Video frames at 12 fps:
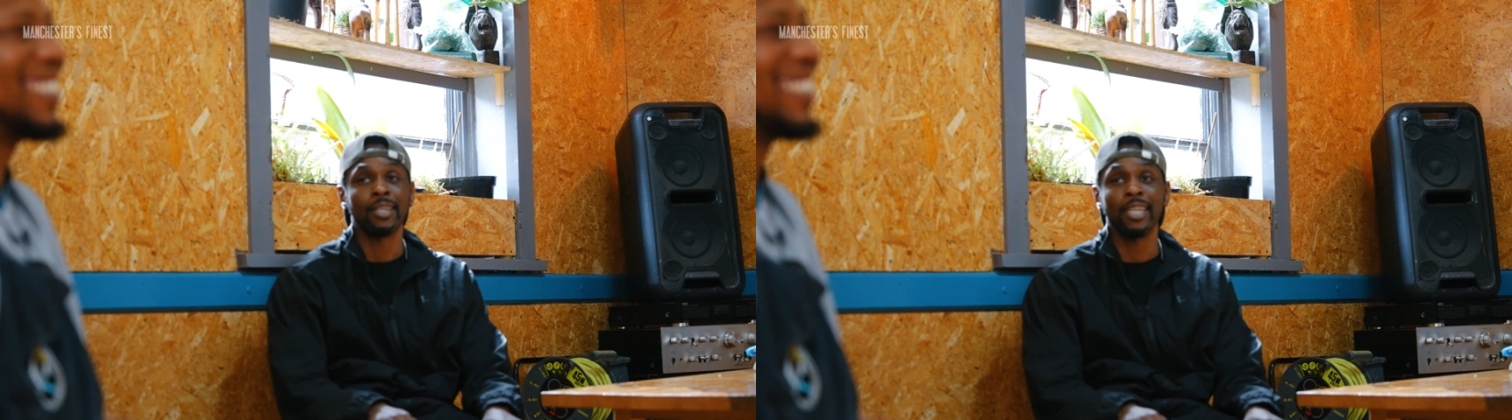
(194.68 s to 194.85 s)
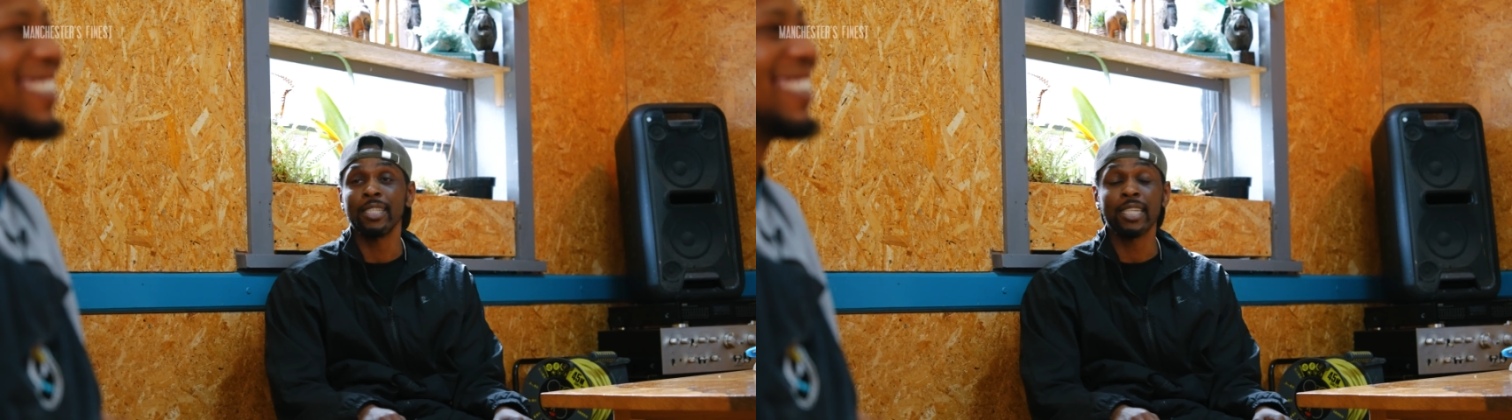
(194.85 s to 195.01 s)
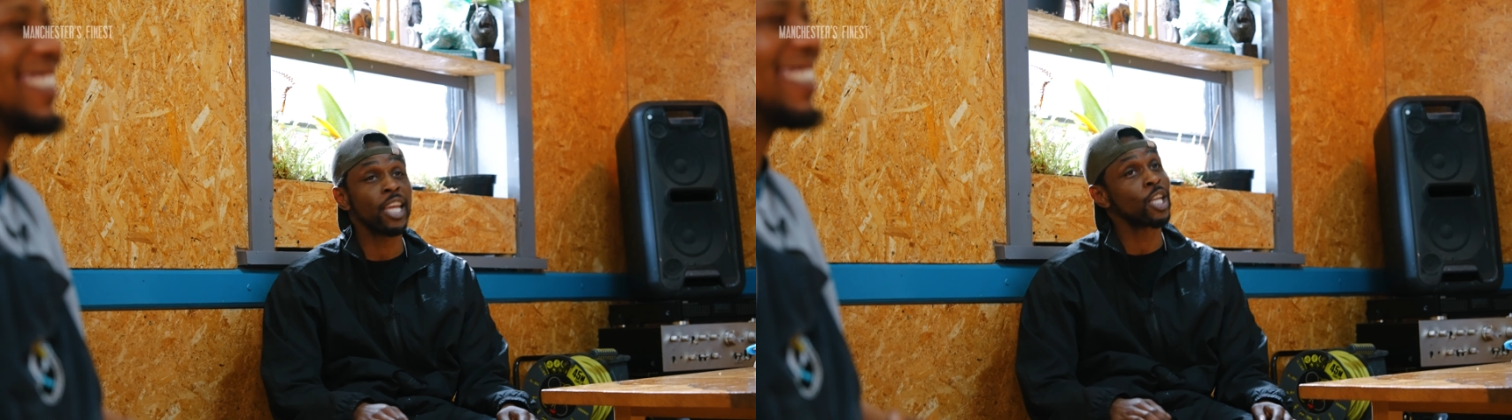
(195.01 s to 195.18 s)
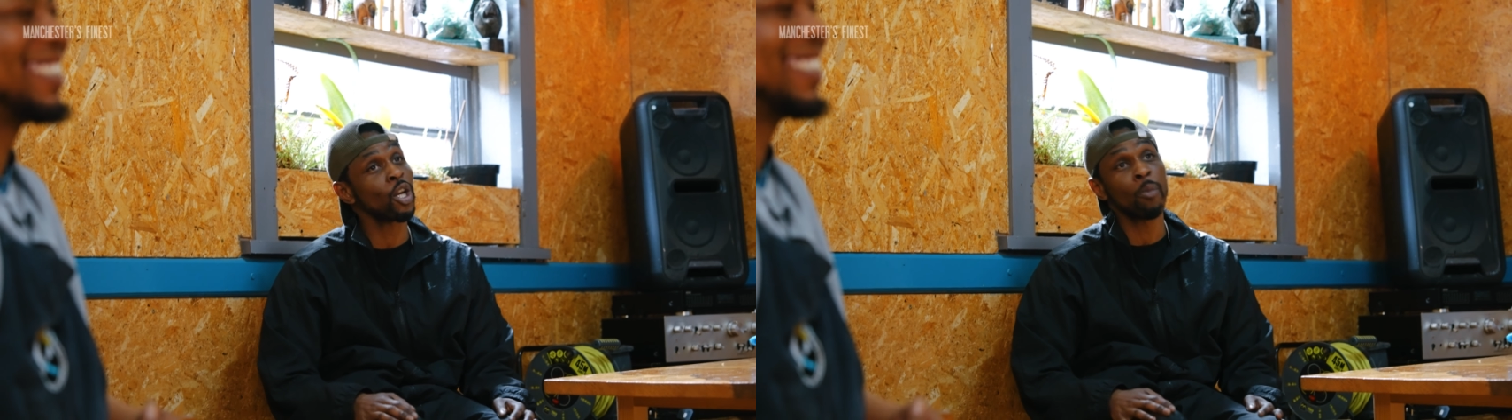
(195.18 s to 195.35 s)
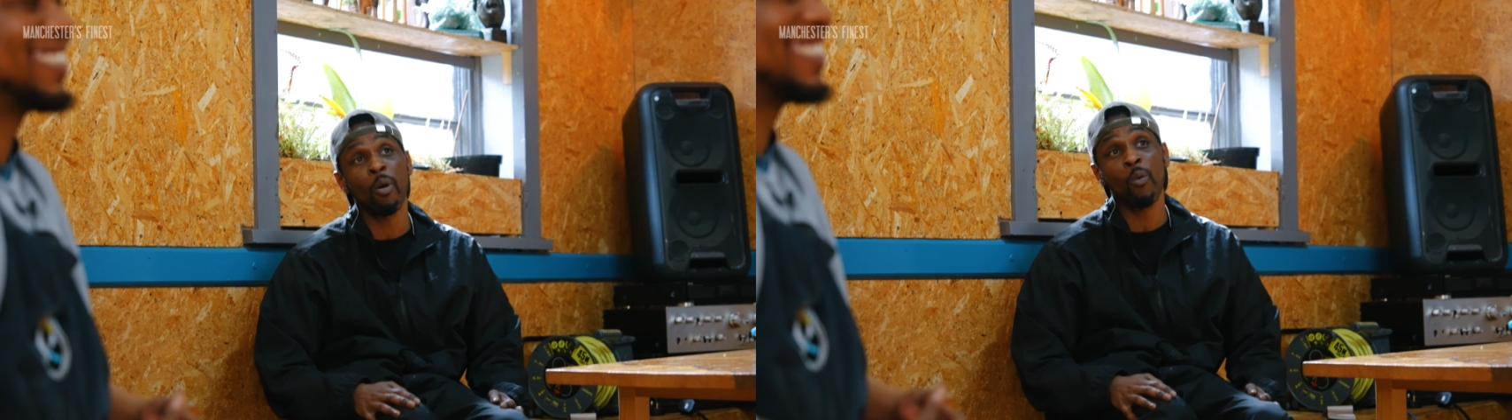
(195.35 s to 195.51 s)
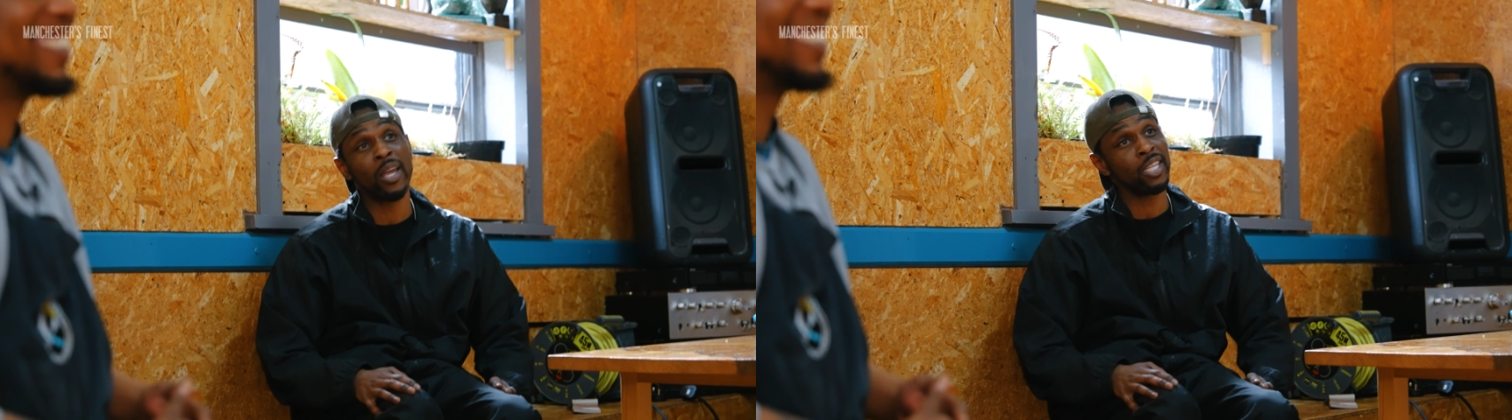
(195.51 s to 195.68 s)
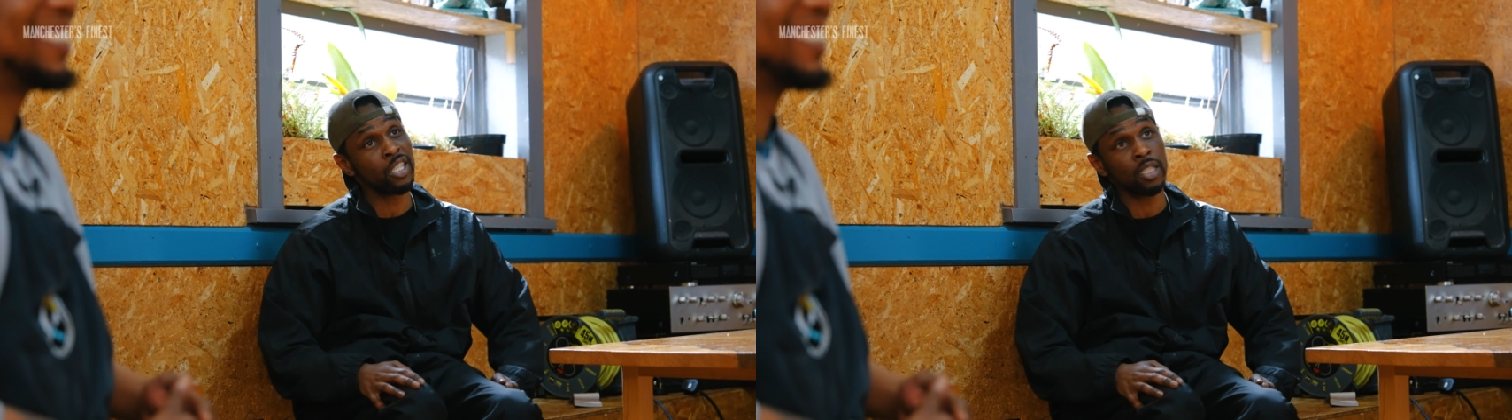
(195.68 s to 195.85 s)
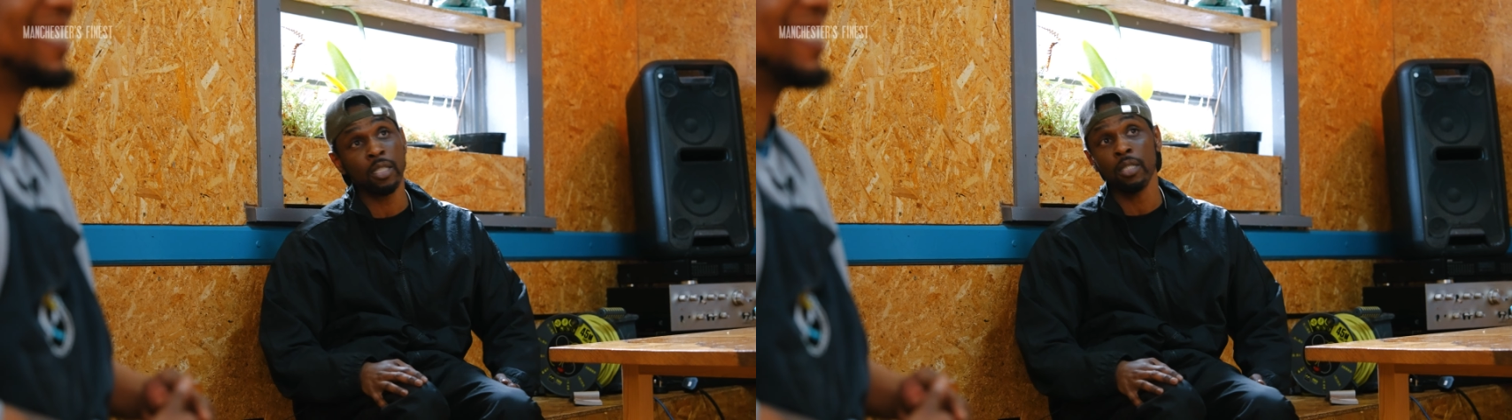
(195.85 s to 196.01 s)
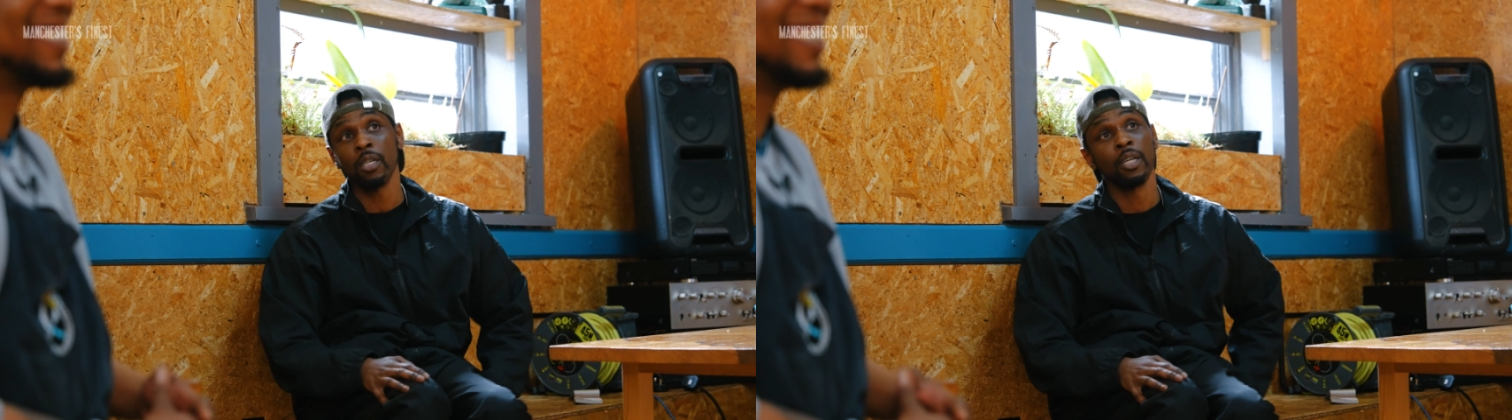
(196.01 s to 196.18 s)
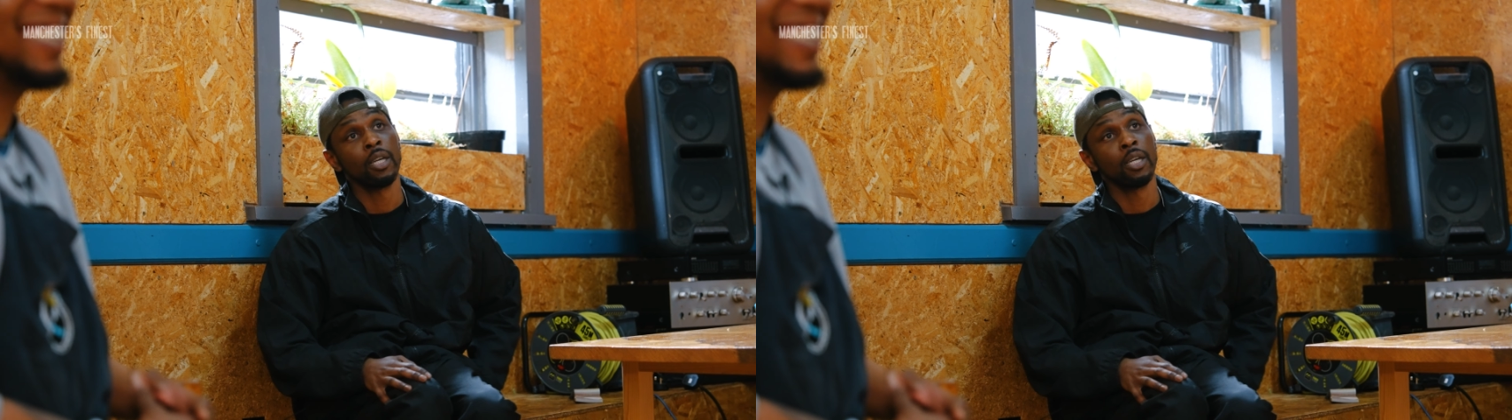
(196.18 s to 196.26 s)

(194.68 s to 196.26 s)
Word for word: it's taking on my wages.